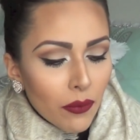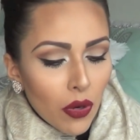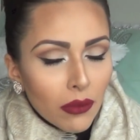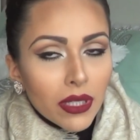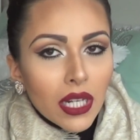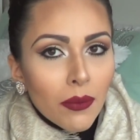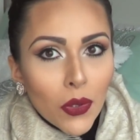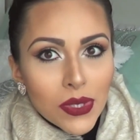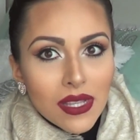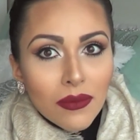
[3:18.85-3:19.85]
I'm probably going to
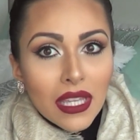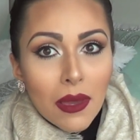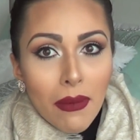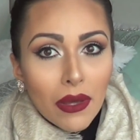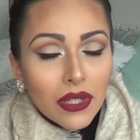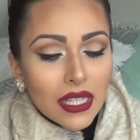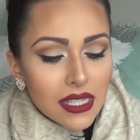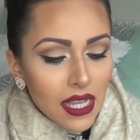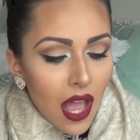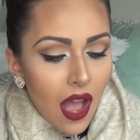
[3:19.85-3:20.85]
post something about
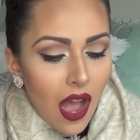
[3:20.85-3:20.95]
this